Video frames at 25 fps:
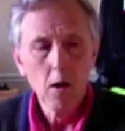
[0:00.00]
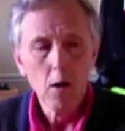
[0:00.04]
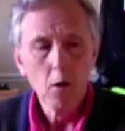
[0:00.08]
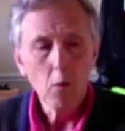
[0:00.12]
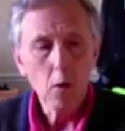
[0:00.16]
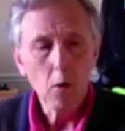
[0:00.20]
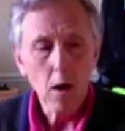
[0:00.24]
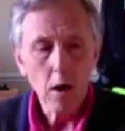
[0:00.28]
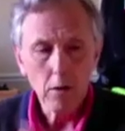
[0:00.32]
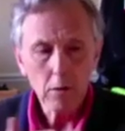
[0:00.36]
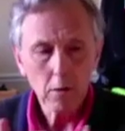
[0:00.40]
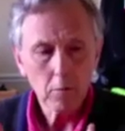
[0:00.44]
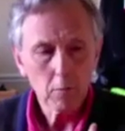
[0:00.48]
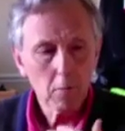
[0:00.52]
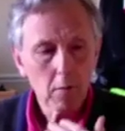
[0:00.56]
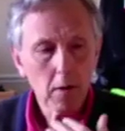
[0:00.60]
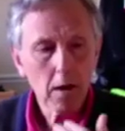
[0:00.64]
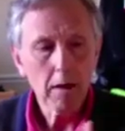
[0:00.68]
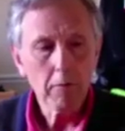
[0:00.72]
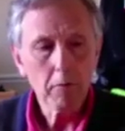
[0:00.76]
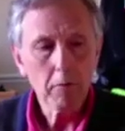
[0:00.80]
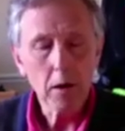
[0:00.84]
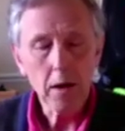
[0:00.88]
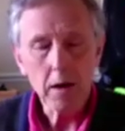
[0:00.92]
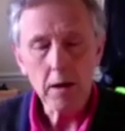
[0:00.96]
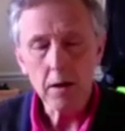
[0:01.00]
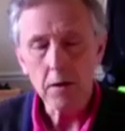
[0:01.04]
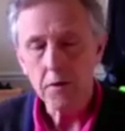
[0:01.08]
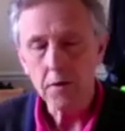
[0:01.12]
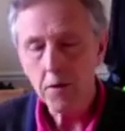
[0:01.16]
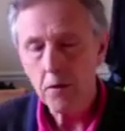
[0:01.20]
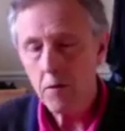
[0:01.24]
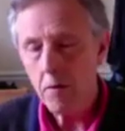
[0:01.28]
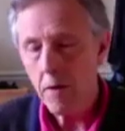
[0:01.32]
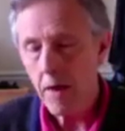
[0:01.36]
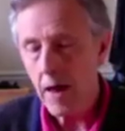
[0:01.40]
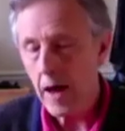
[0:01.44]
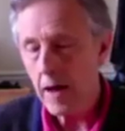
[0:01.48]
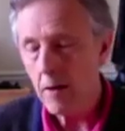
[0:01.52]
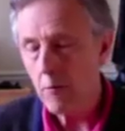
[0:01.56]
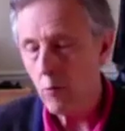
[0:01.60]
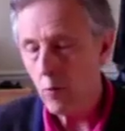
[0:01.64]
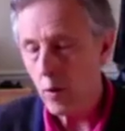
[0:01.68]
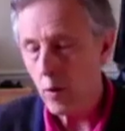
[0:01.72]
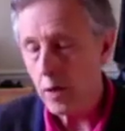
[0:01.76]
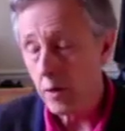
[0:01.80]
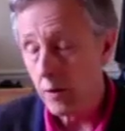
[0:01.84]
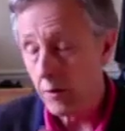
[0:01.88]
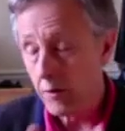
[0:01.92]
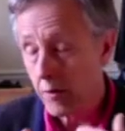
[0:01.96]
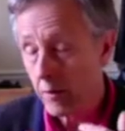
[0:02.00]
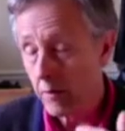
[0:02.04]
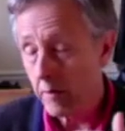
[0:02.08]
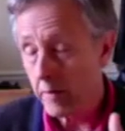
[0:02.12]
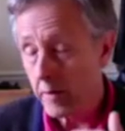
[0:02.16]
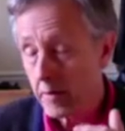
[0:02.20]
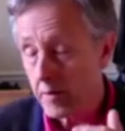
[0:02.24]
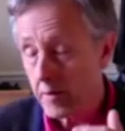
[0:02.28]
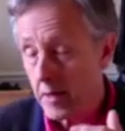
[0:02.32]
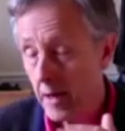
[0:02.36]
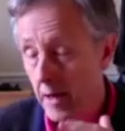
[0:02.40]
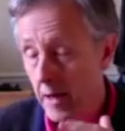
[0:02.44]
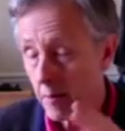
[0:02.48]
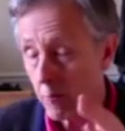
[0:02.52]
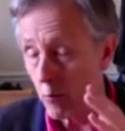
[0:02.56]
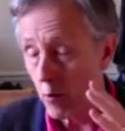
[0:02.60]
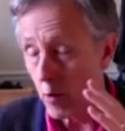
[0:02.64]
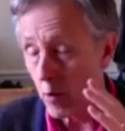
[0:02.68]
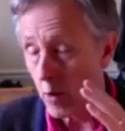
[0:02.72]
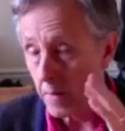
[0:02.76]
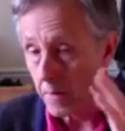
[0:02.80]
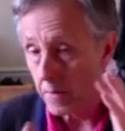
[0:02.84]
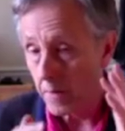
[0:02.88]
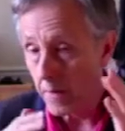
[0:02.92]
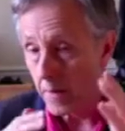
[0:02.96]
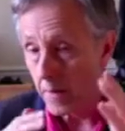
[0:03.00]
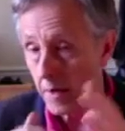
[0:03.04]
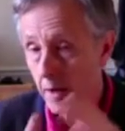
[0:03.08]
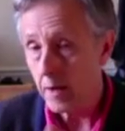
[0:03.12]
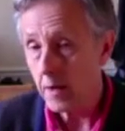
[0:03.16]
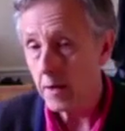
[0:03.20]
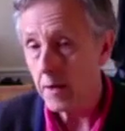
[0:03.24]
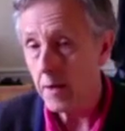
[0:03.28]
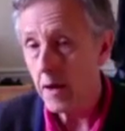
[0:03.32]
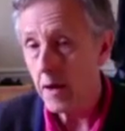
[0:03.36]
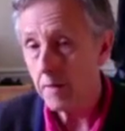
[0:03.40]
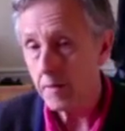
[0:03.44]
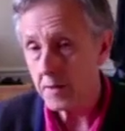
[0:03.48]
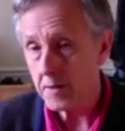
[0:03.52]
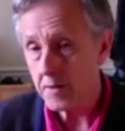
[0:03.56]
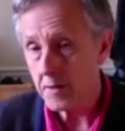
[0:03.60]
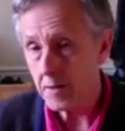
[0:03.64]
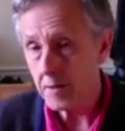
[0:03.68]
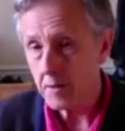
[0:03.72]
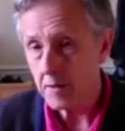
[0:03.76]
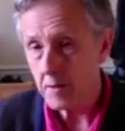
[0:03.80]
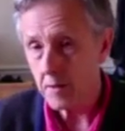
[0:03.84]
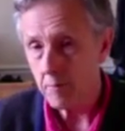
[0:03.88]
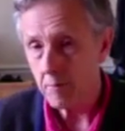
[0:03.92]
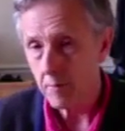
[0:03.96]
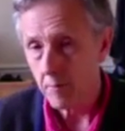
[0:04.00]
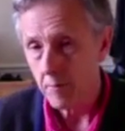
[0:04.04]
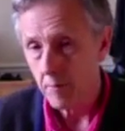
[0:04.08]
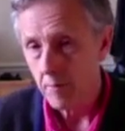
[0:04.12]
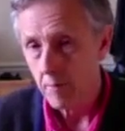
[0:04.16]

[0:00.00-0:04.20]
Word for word: Well, if we can do that, we can do the same with the nervous system.